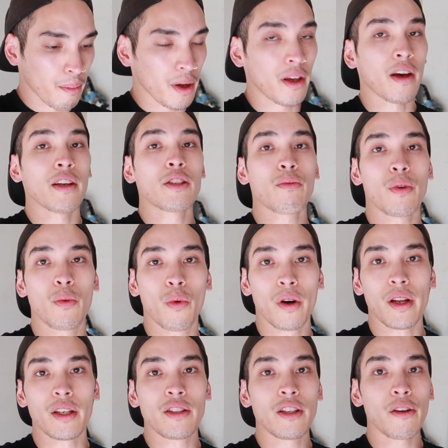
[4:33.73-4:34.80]
But yes, we won
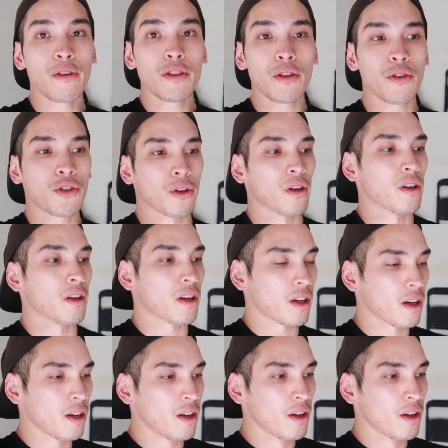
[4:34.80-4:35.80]
a Series 2 trunk